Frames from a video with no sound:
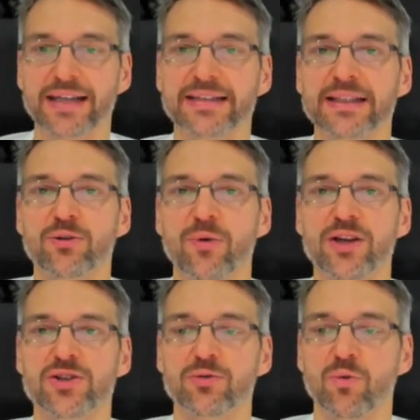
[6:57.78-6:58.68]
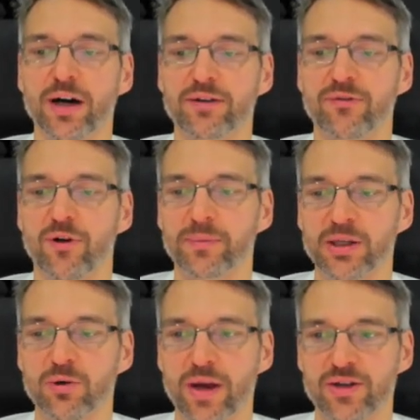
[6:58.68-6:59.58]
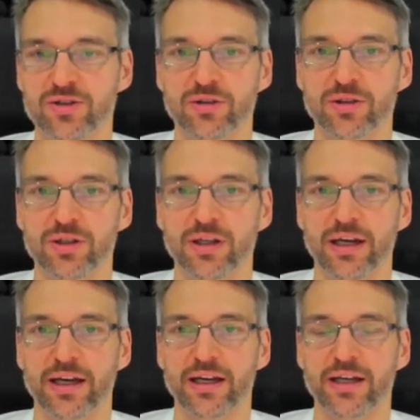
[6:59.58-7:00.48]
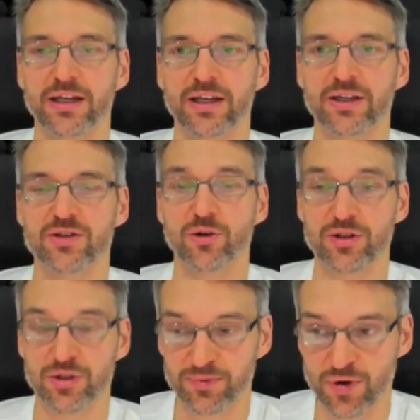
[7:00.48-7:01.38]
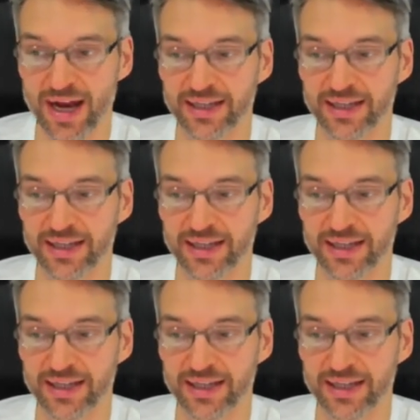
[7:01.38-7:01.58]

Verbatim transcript: equation 1 from equation, uh, sorry, subtract